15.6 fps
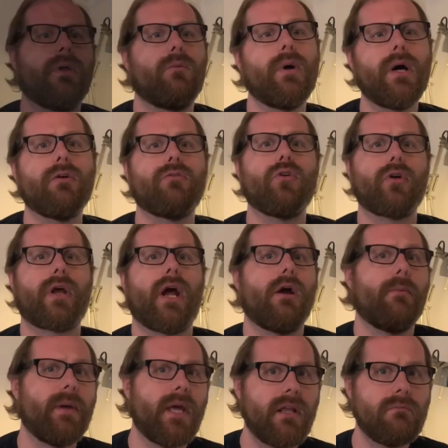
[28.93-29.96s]
Well, Royal
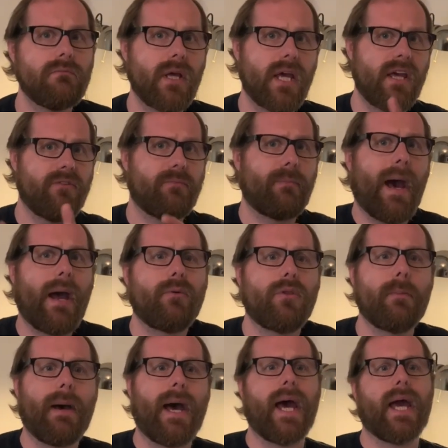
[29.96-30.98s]
Caribbean is back with
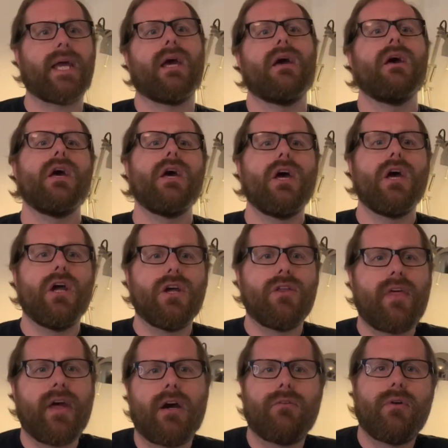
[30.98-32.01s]
a bang.
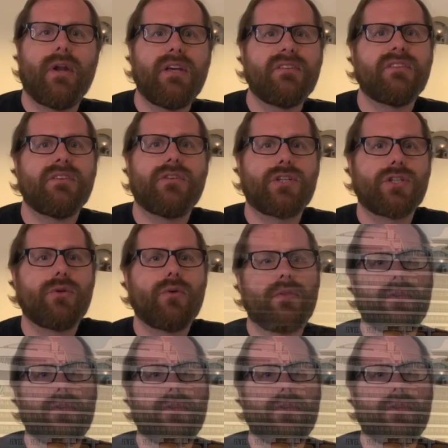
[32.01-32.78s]
They are releasing the Jewel